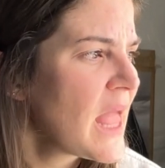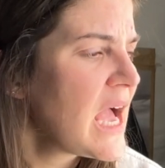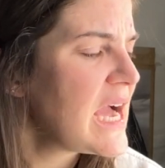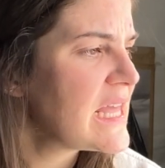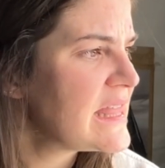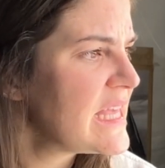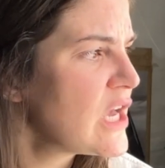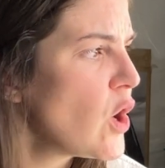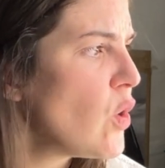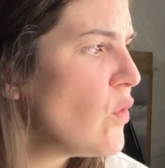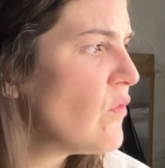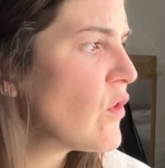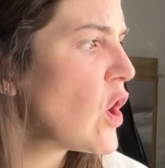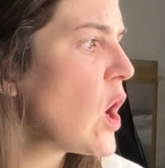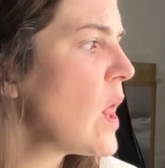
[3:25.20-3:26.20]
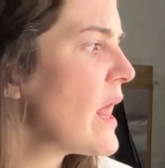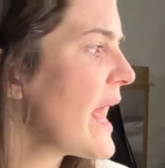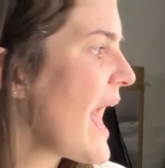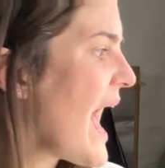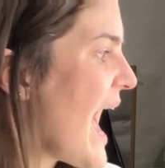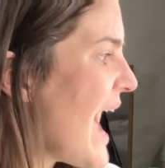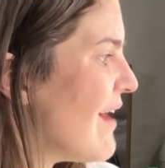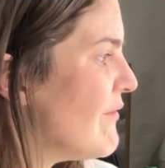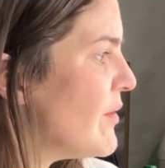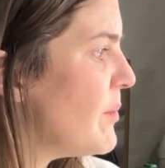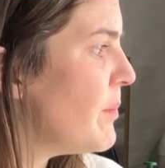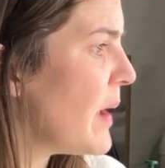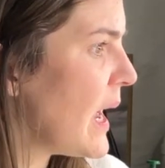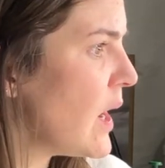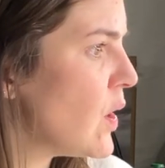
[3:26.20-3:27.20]
I think overall I have
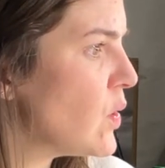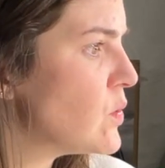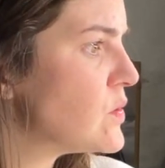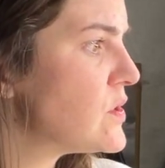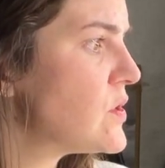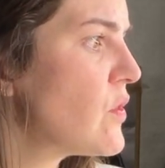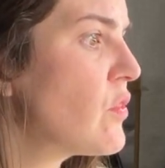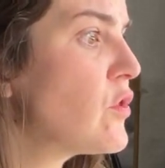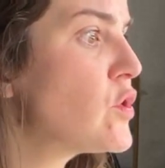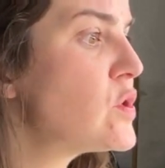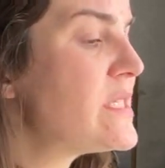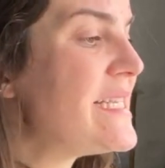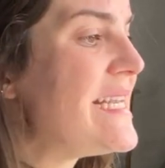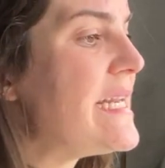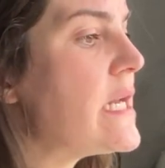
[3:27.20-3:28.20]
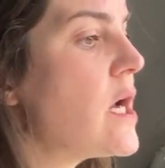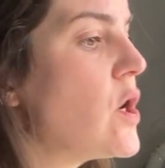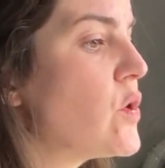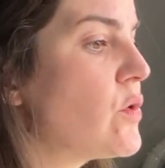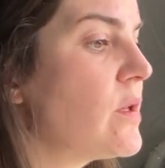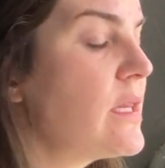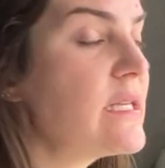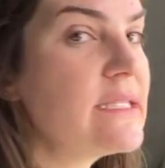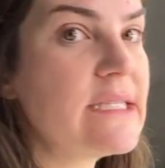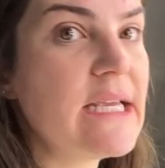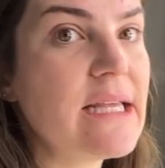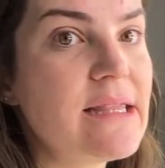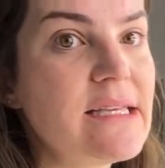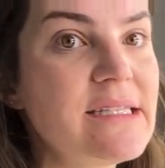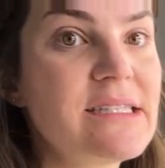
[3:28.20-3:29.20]
about 1,300
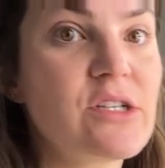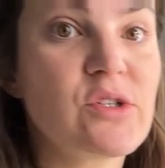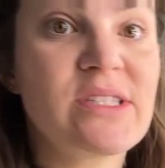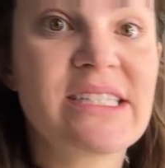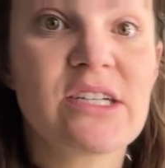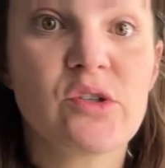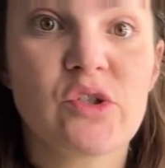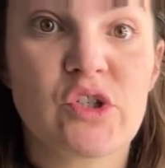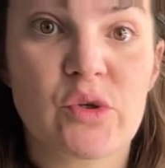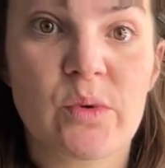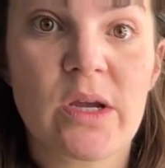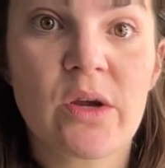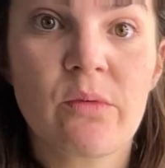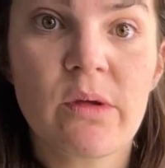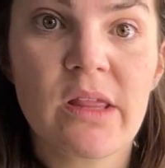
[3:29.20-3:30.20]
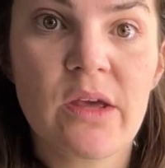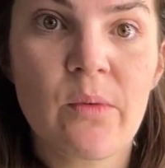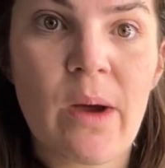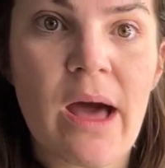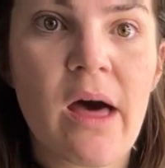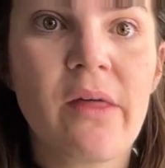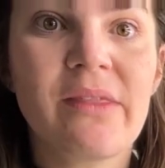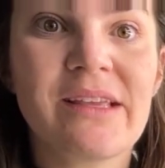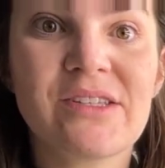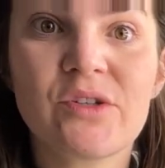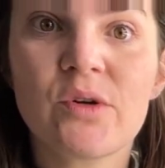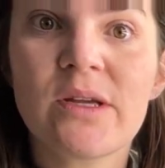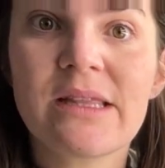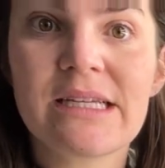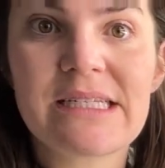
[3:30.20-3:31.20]
lisianthus that are still doing really well. These
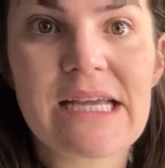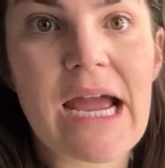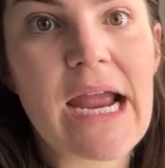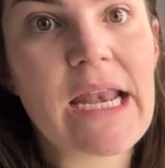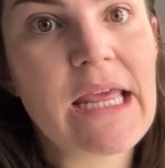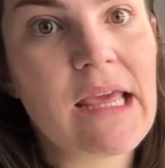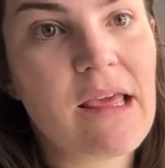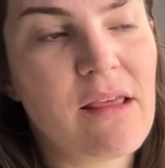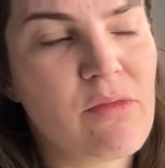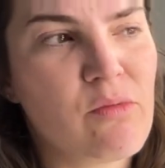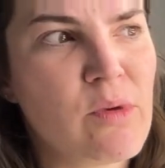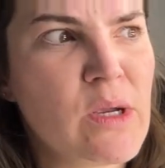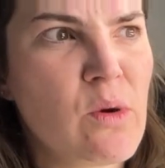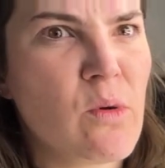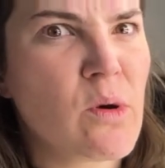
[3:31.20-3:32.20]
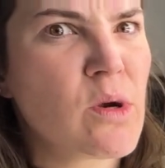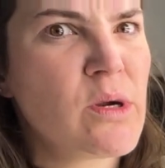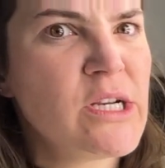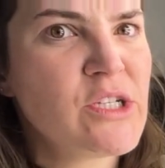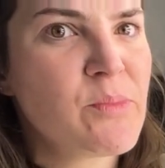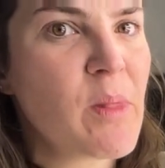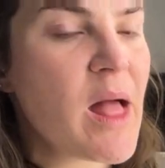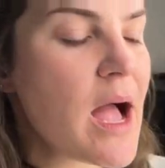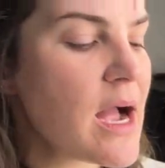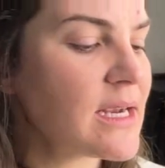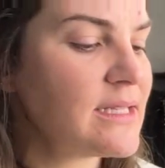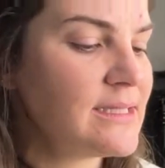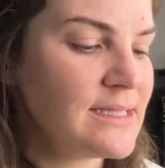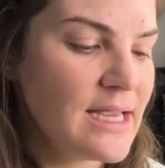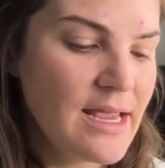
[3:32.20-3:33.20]
are in the tiny 3/4 inch
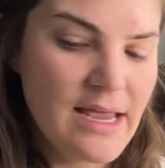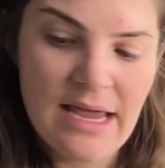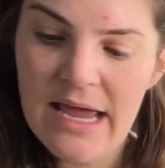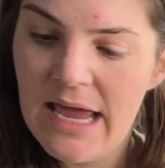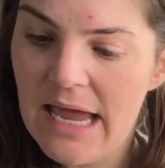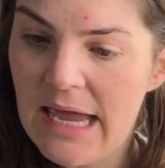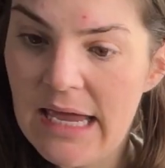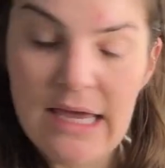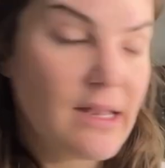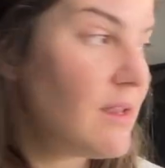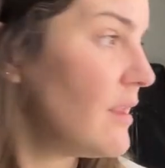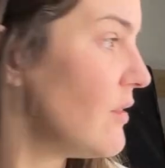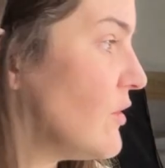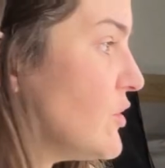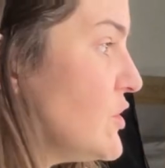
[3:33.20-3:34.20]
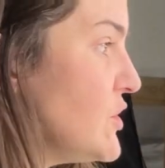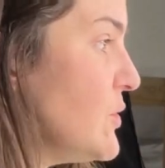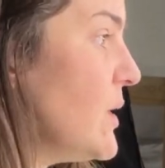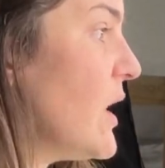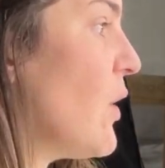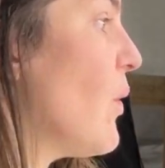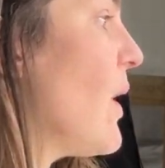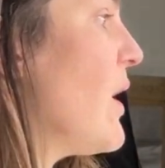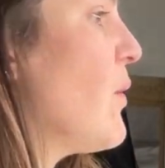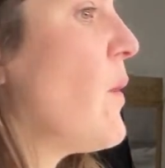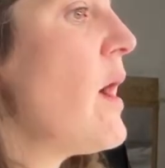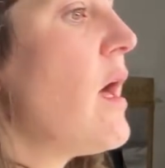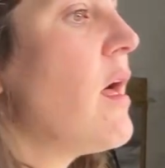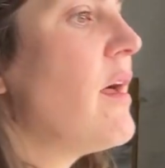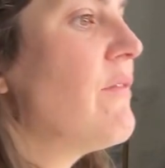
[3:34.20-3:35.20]
blocks, and they're doing quite
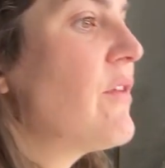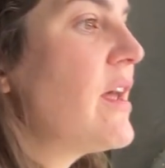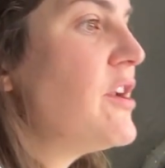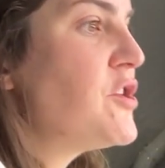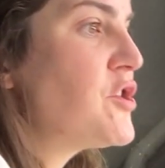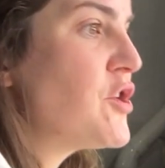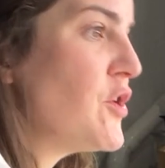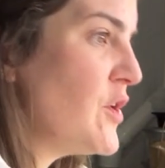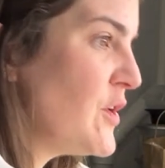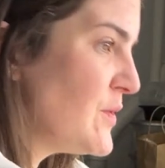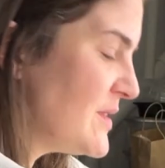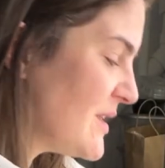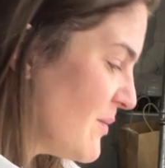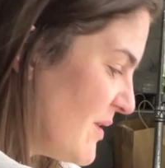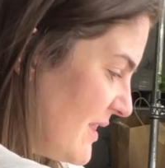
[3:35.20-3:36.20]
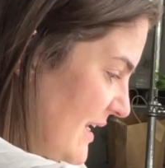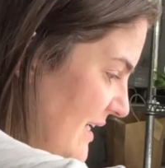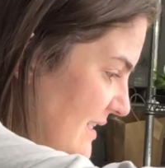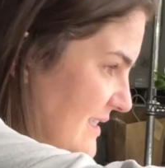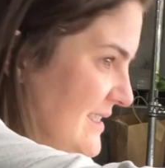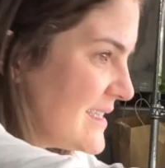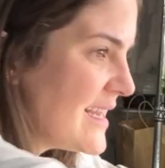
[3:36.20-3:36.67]
well. I've gotta show you some of these.